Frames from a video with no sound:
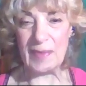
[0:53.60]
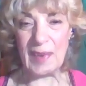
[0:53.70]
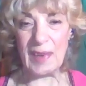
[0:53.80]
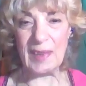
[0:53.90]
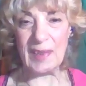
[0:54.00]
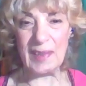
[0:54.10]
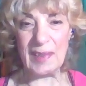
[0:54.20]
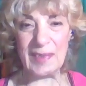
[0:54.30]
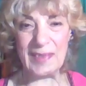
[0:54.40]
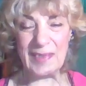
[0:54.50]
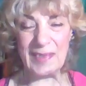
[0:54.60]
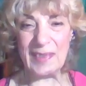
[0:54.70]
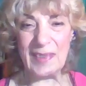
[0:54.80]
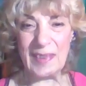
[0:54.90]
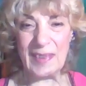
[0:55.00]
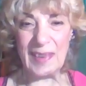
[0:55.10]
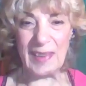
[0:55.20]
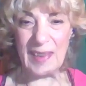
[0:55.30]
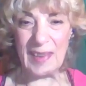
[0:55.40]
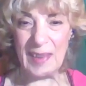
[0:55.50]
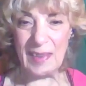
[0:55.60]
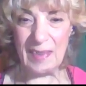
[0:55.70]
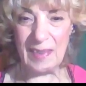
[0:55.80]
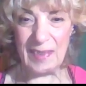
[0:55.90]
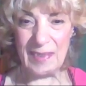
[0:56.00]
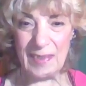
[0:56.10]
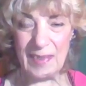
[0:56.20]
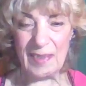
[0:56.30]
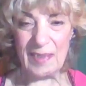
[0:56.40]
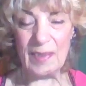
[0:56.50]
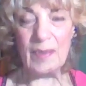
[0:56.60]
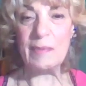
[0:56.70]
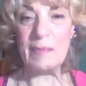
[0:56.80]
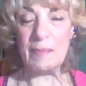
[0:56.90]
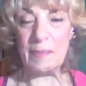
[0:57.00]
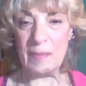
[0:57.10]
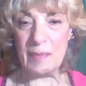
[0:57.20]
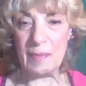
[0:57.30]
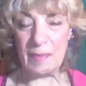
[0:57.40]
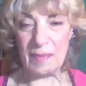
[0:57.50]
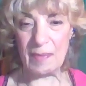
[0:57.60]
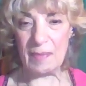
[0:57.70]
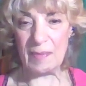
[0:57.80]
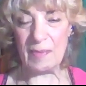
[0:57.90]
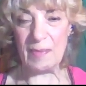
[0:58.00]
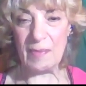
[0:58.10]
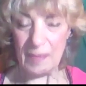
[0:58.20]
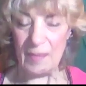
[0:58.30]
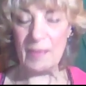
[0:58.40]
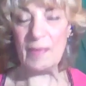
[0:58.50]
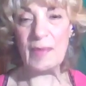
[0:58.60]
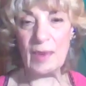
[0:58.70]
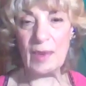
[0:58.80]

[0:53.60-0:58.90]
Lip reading: The person shown says nothing.